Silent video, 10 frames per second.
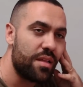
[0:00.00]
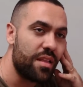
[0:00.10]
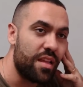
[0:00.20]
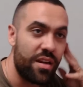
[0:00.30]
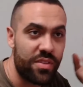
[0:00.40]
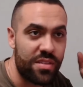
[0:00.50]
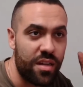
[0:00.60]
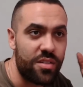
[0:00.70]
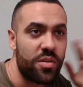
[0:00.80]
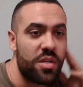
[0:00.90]
a lot of this
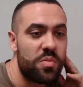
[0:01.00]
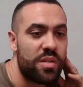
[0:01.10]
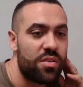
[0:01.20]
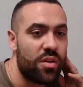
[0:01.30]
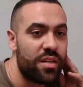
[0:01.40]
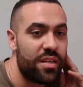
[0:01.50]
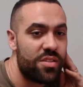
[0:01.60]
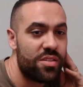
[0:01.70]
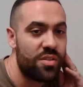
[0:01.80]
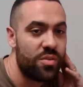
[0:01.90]
country has been turned
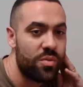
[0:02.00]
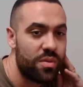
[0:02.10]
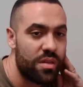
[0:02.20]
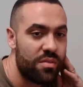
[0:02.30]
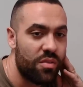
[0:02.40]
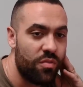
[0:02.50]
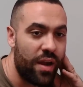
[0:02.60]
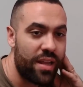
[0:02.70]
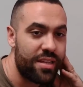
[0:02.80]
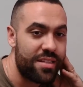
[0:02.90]
into
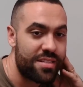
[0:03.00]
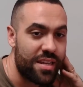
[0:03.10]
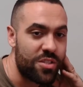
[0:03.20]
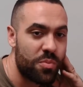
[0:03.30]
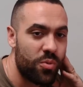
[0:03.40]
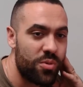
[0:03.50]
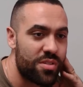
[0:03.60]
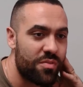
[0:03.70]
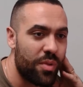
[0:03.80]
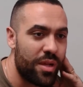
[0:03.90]
violent cesspools
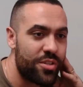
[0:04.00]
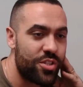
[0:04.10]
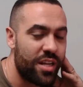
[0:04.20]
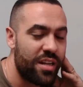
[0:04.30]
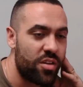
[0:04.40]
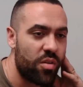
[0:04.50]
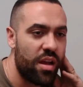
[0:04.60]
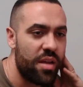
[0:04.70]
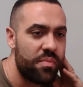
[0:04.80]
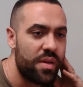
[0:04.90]
of bloodshed and
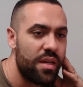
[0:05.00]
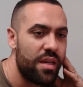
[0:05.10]
crime,